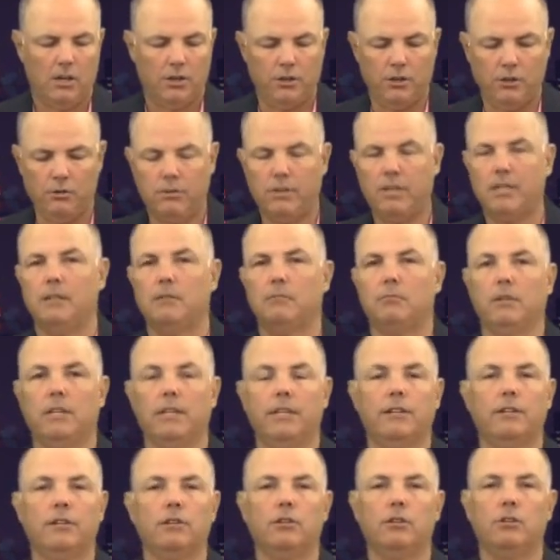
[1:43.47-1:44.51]
U KIP
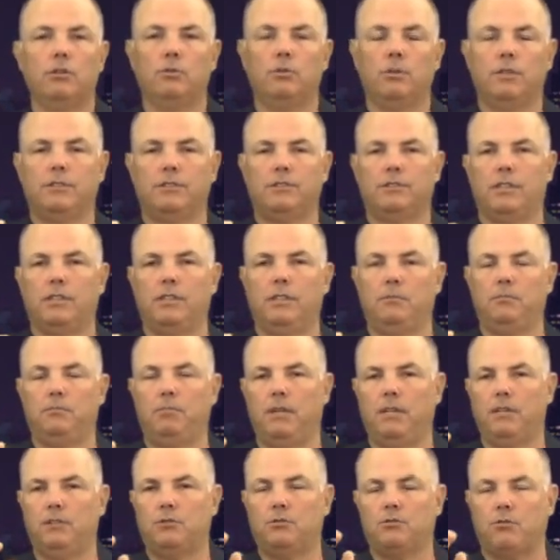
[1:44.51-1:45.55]
leader, who was the
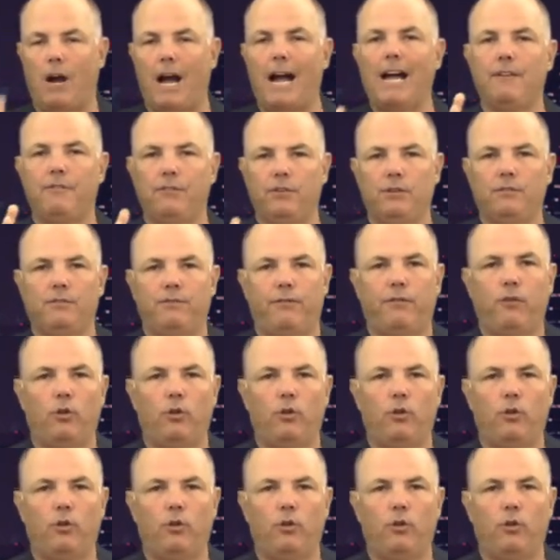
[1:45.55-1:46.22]
big driving